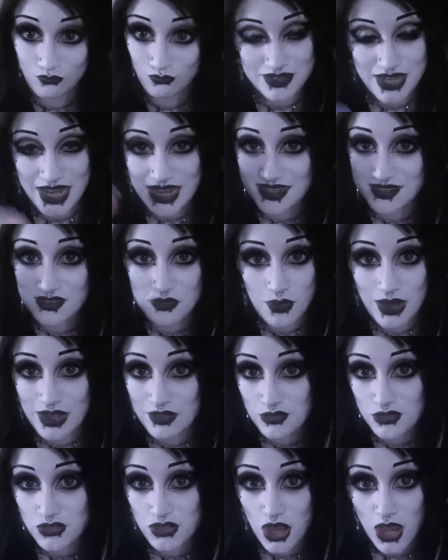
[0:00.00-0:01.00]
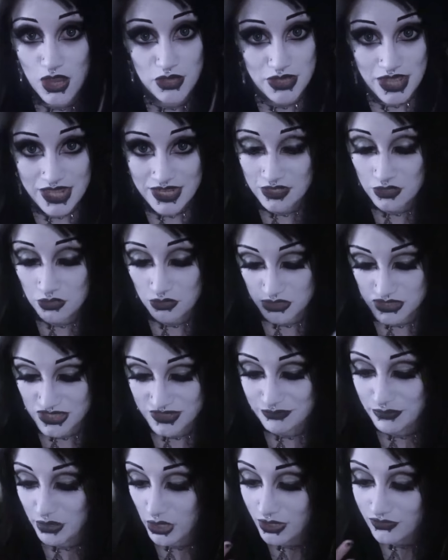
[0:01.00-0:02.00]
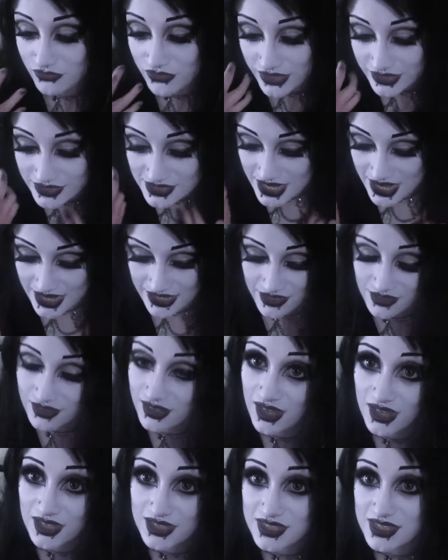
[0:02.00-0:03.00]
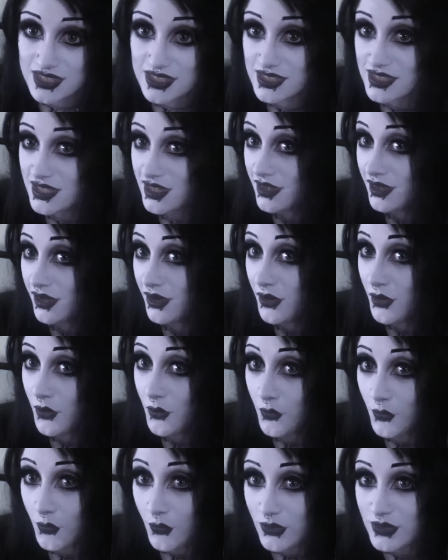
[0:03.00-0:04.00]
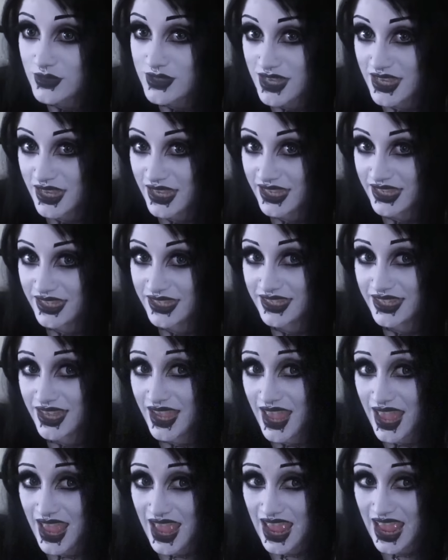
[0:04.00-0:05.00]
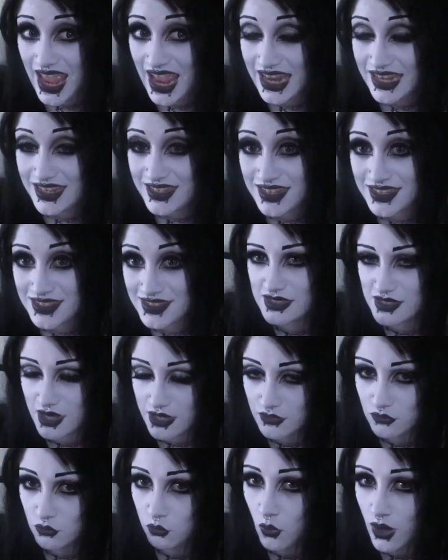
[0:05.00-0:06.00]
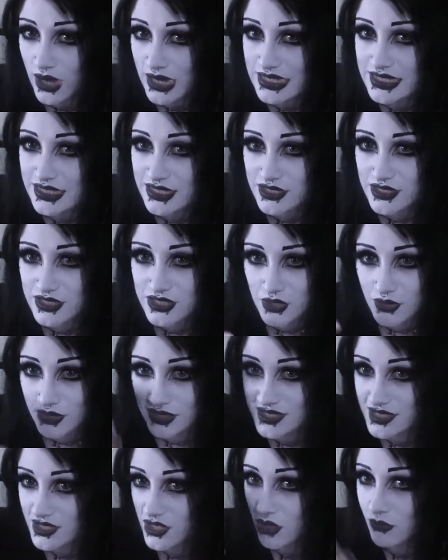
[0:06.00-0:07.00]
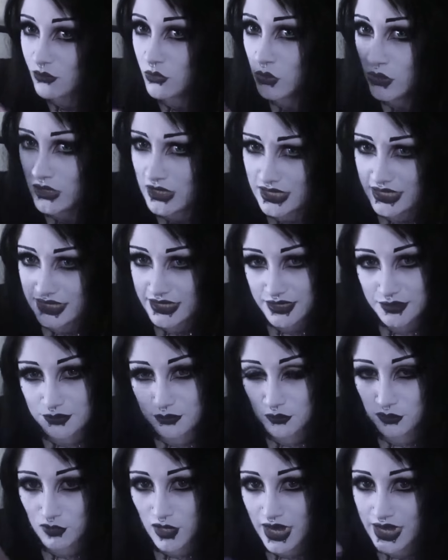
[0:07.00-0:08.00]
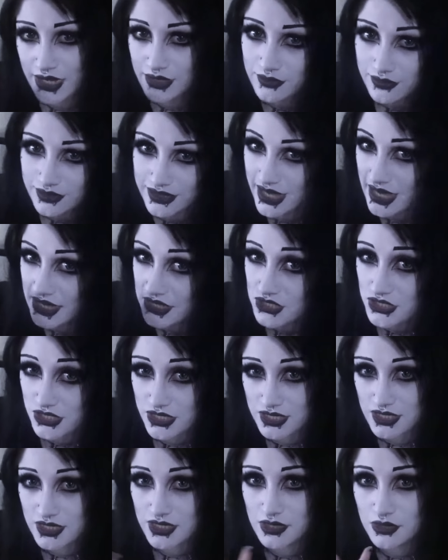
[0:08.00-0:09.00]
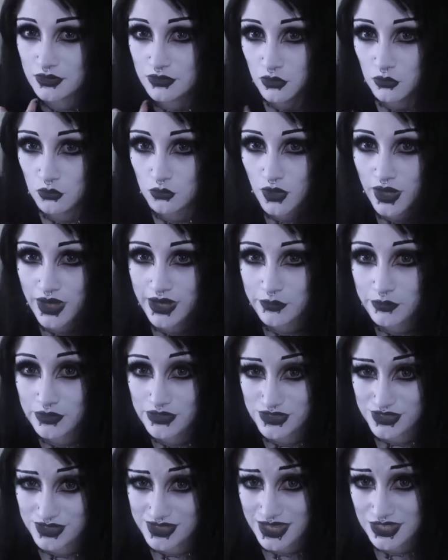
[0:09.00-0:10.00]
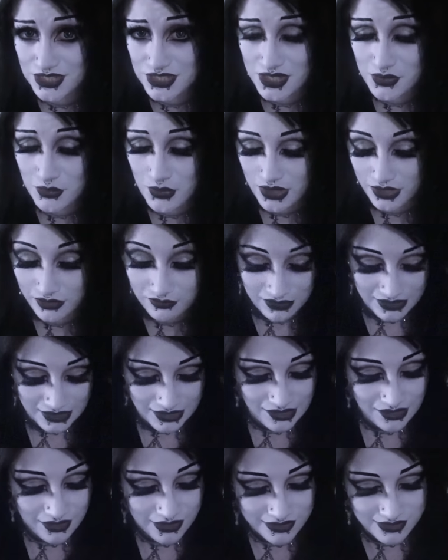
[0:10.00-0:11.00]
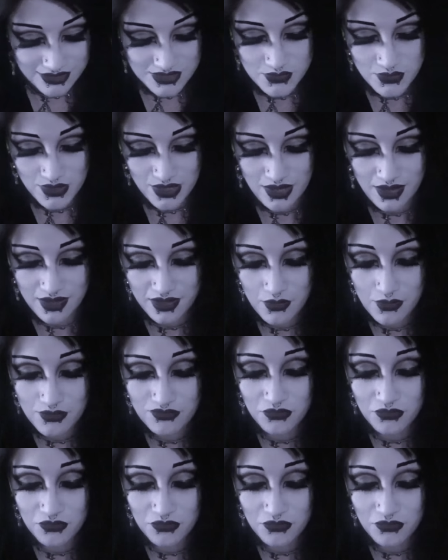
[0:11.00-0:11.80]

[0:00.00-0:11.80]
takes away the shine and it looks perfect and it lasts all day. And it's kind of whiter, so it's a lot more like bright geisha white, which is actually what I really like. That's what I like going